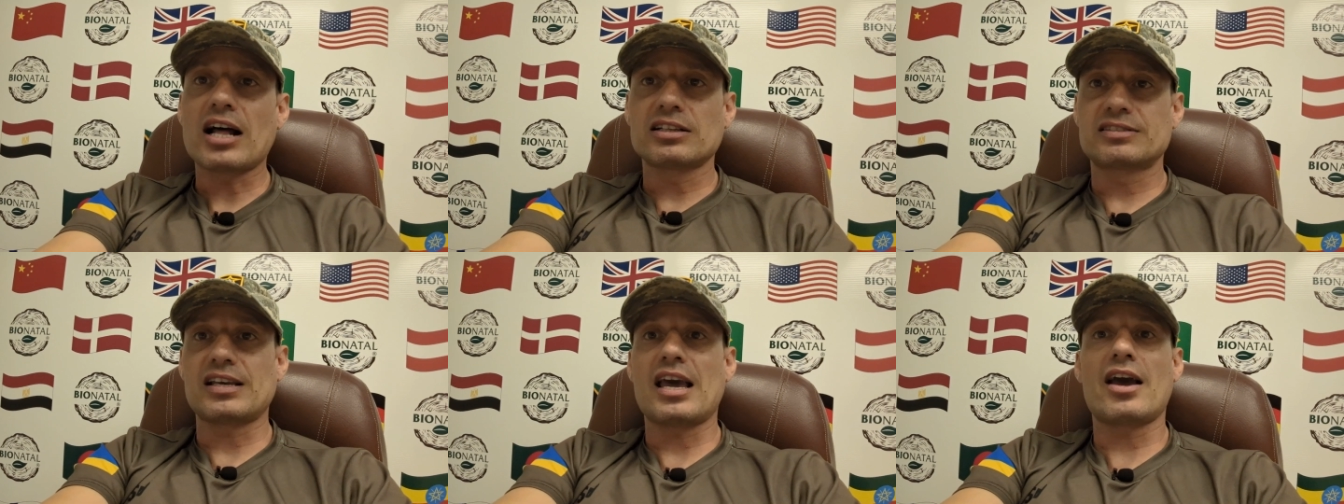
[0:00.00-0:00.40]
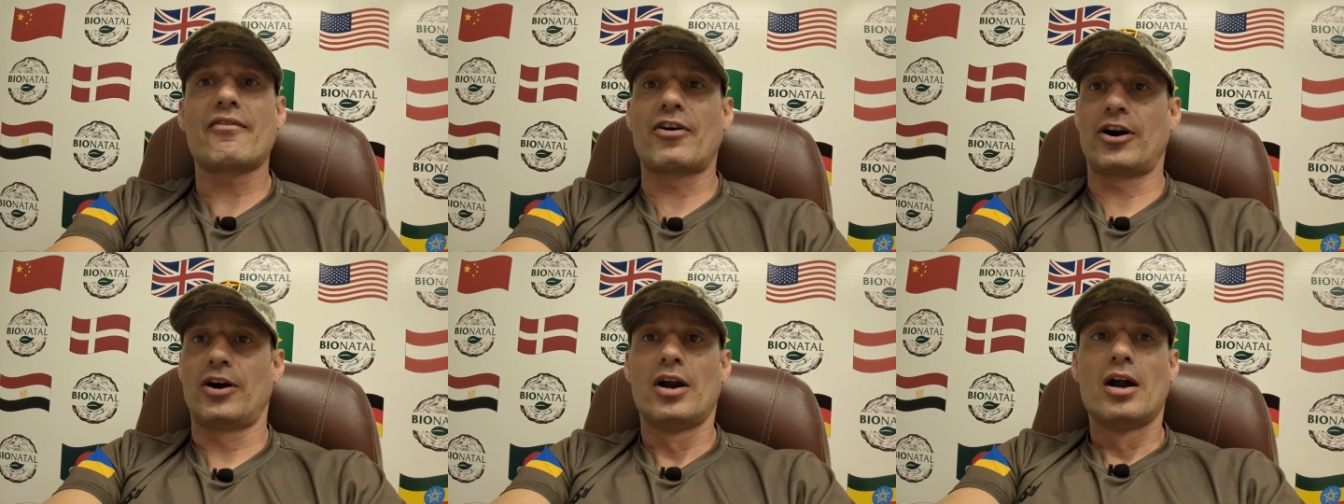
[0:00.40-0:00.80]
health
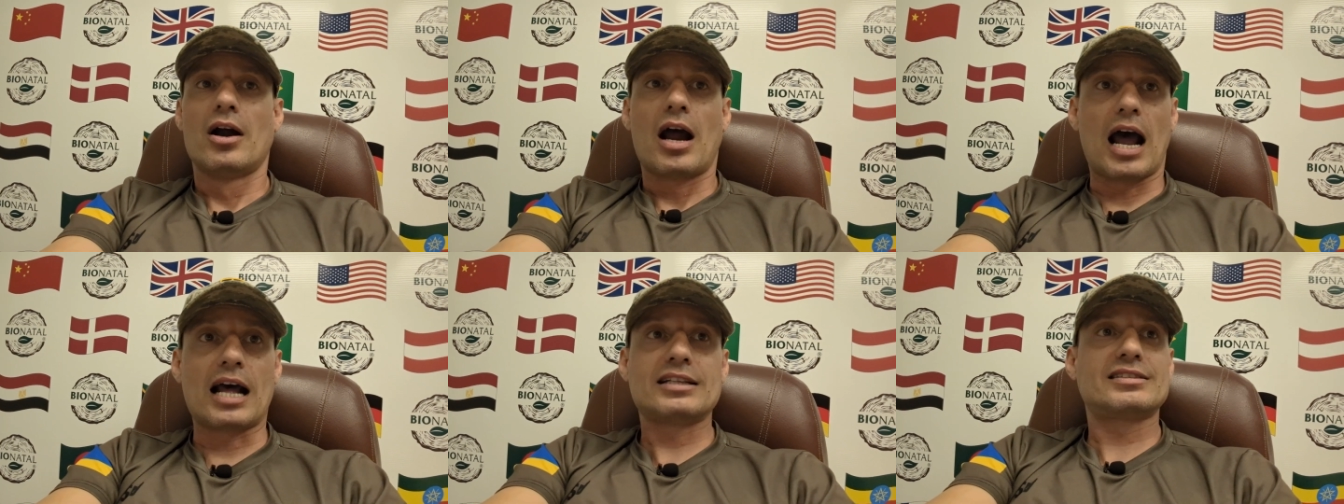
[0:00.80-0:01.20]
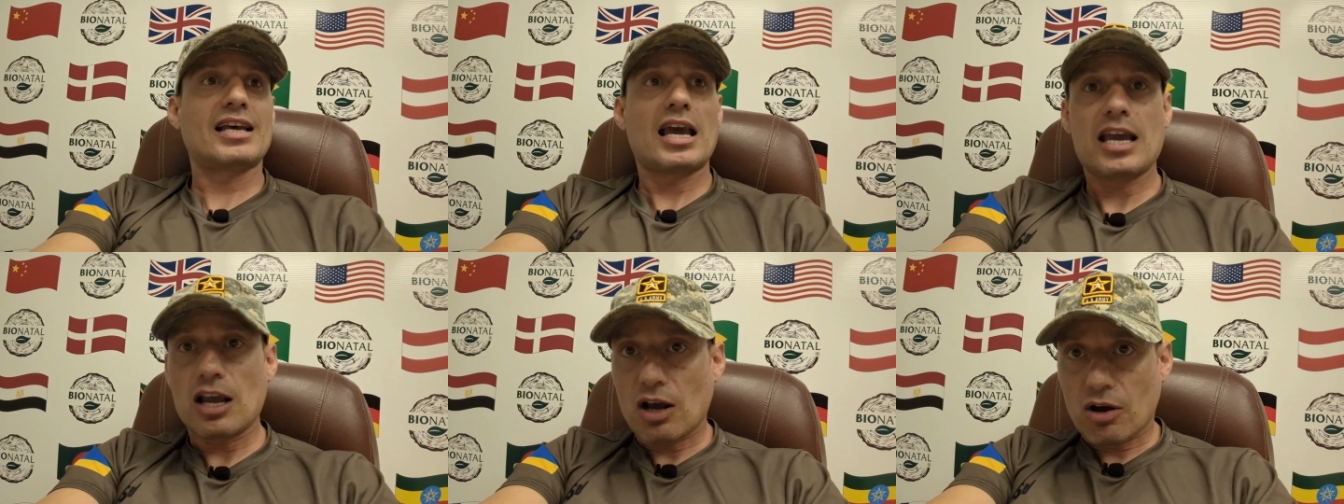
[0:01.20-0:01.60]
ever, and
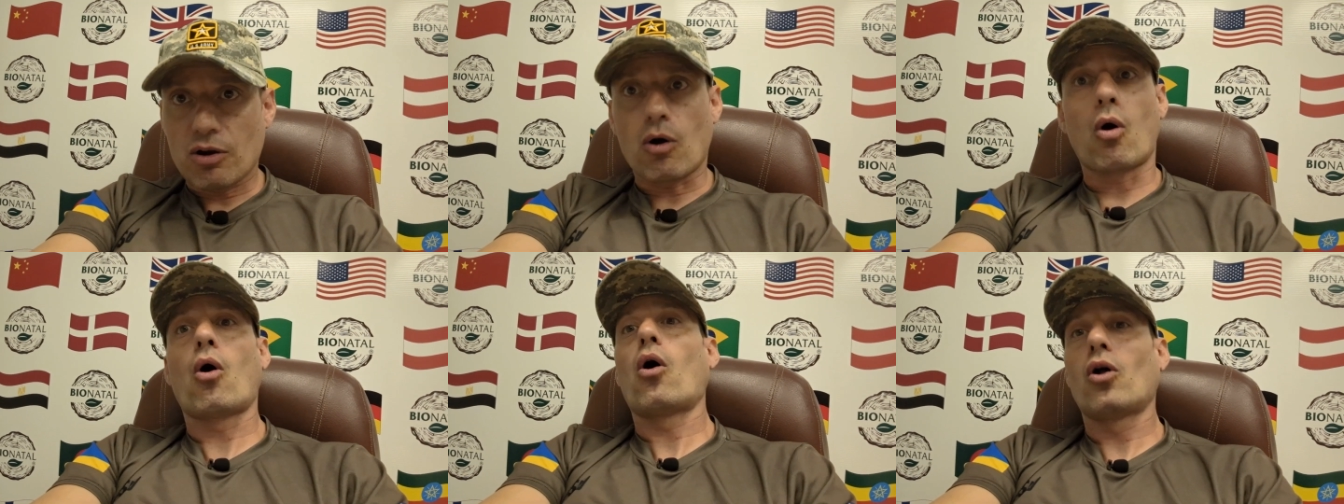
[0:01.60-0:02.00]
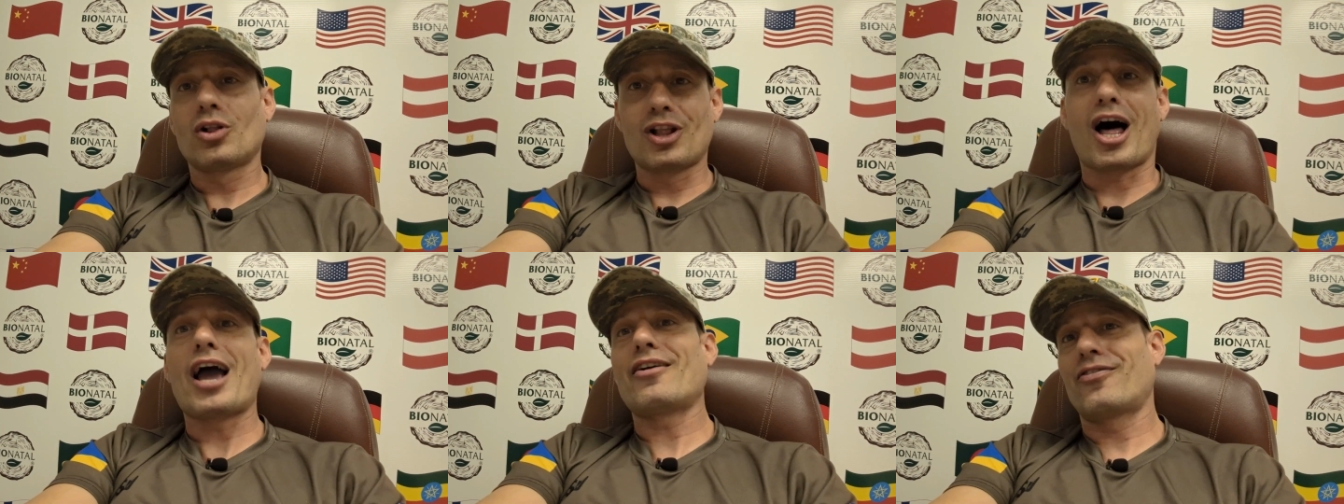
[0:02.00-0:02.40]
they
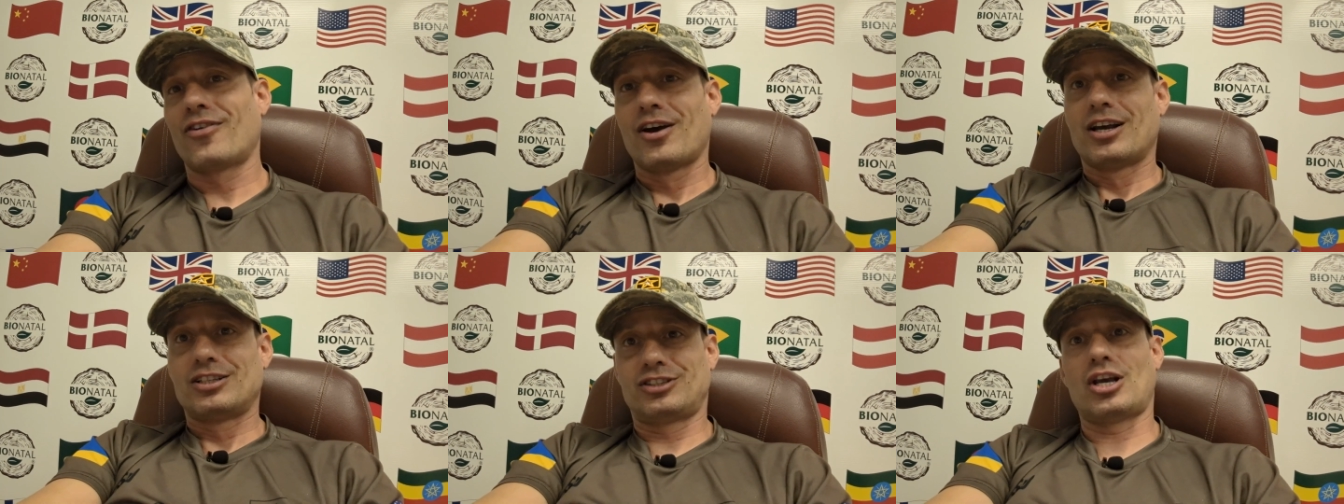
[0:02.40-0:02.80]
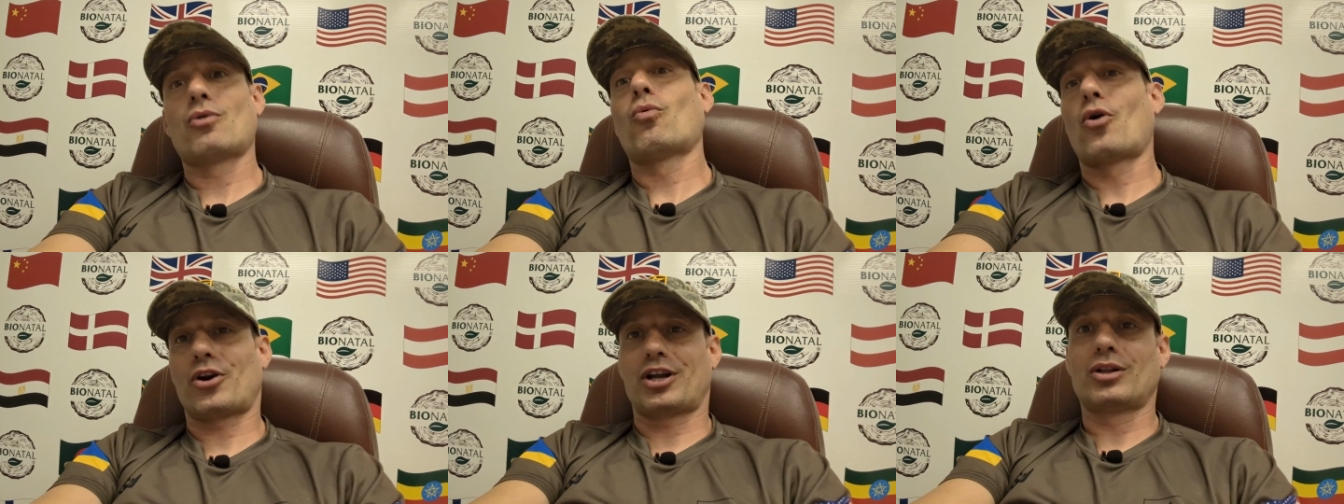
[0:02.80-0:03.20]
all life
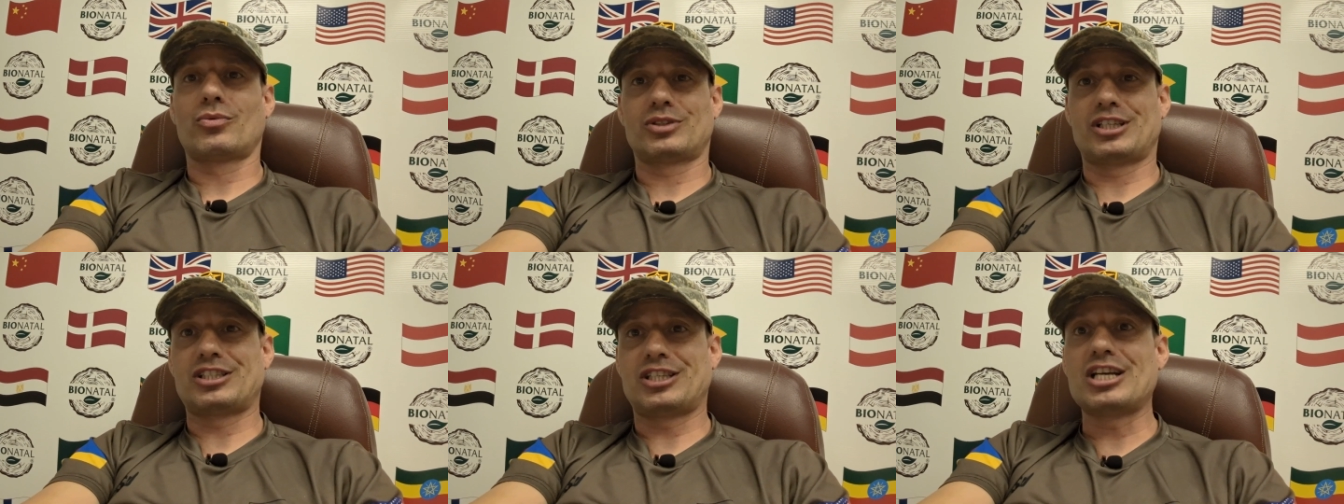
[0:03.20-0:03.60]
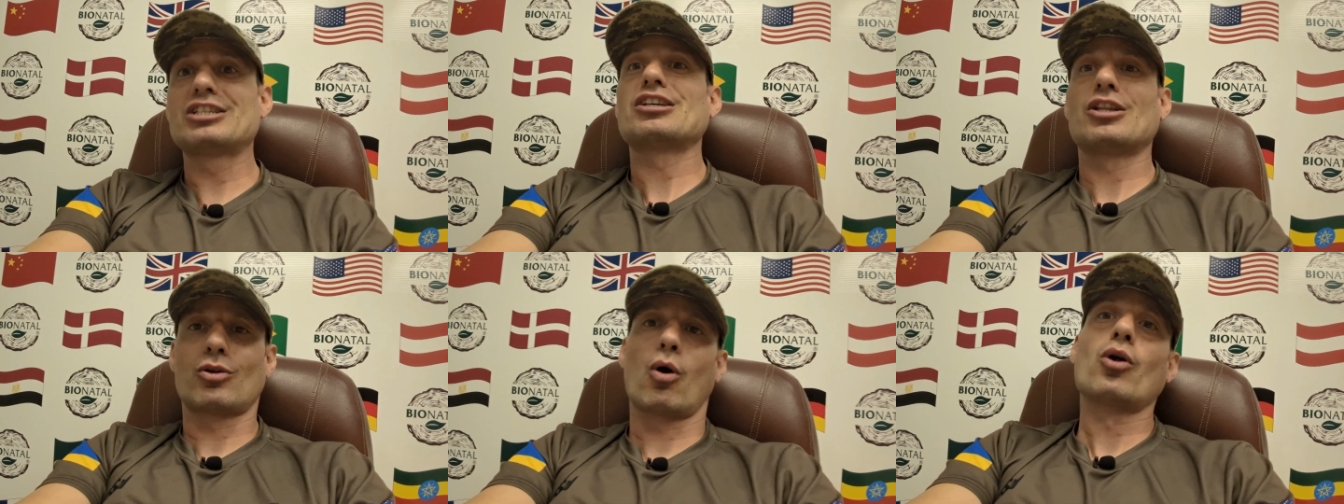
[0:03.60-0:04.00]
they working with the
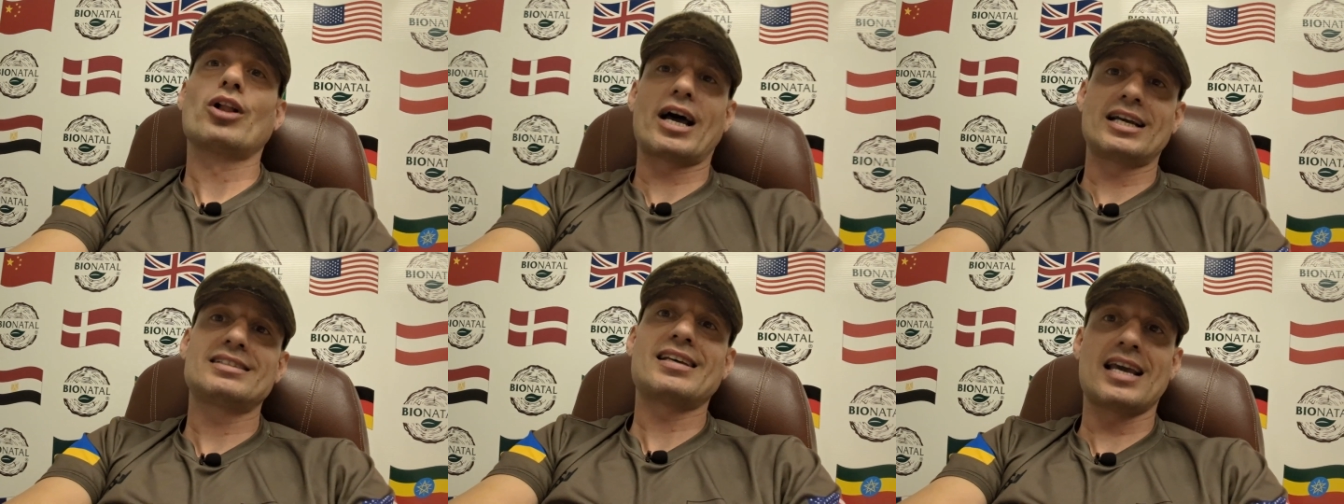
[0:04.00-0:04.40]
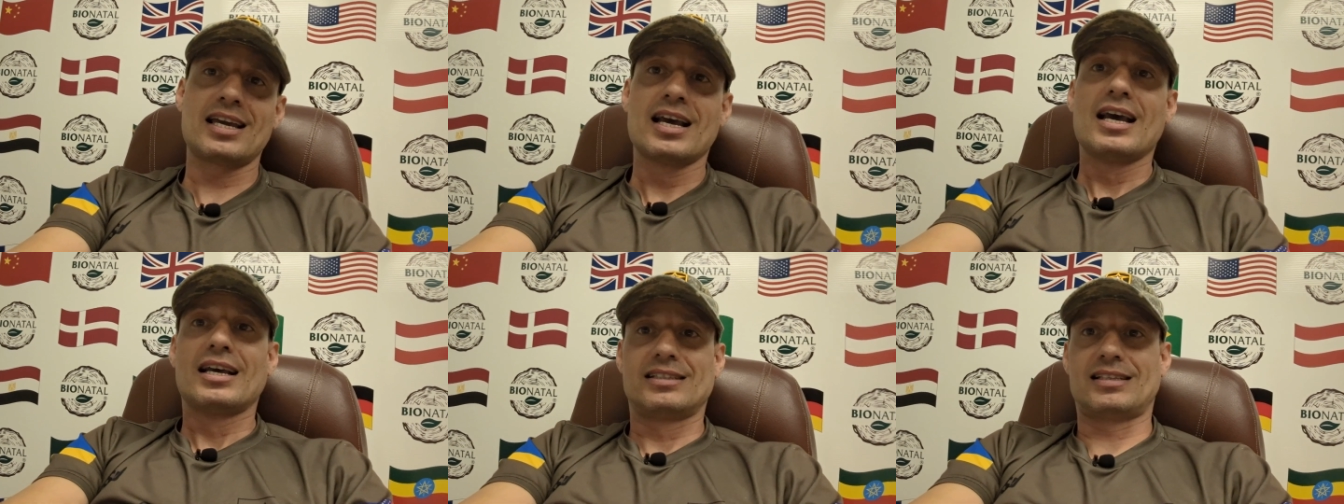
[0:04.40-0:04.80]
seeds, and all life
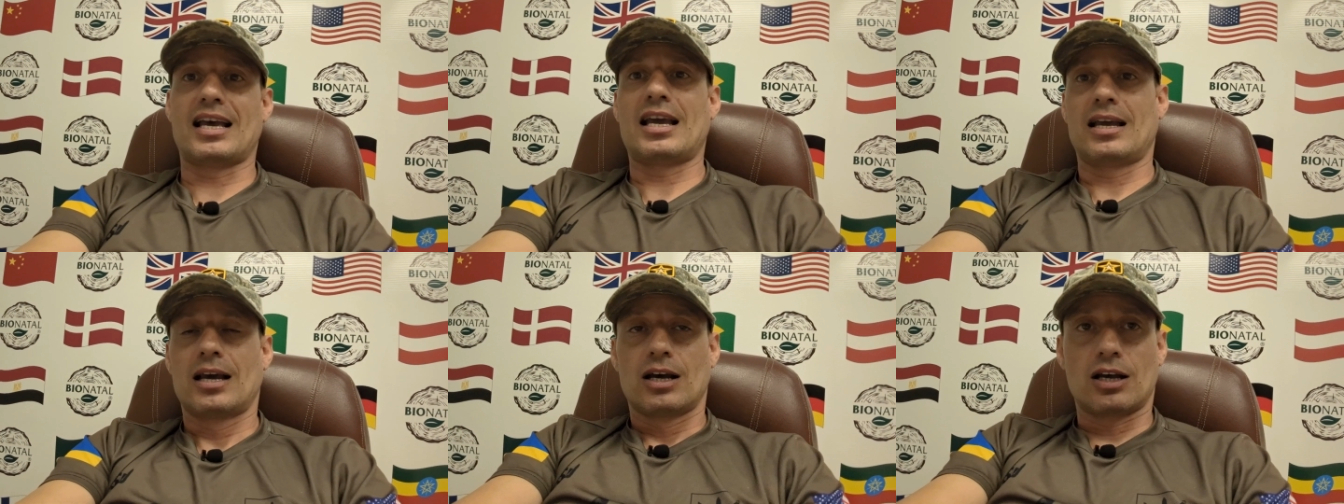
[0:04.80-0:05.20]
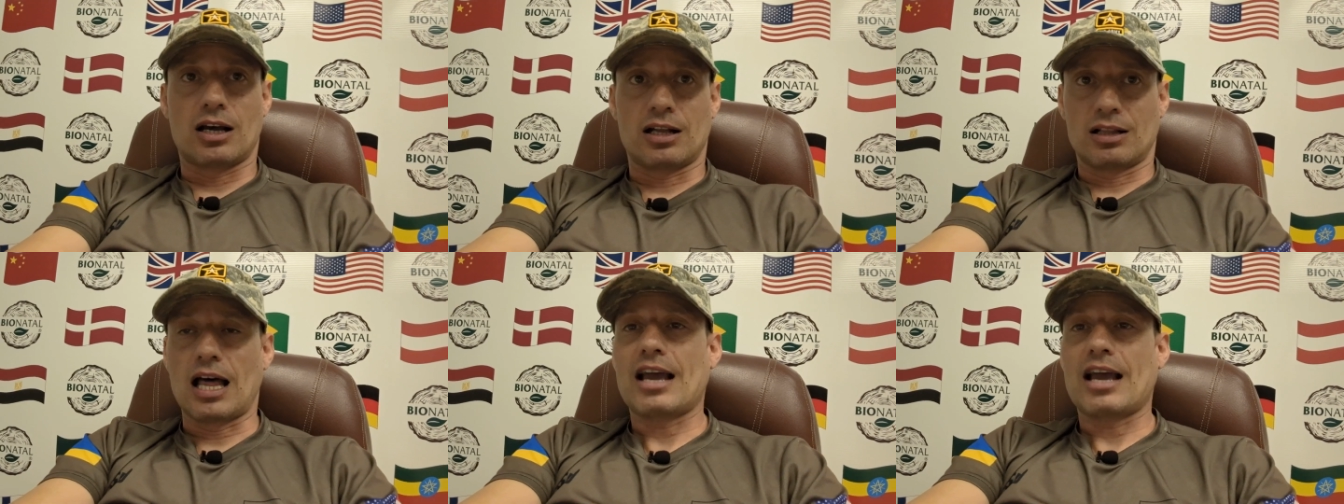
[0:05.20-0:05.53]
they they uh,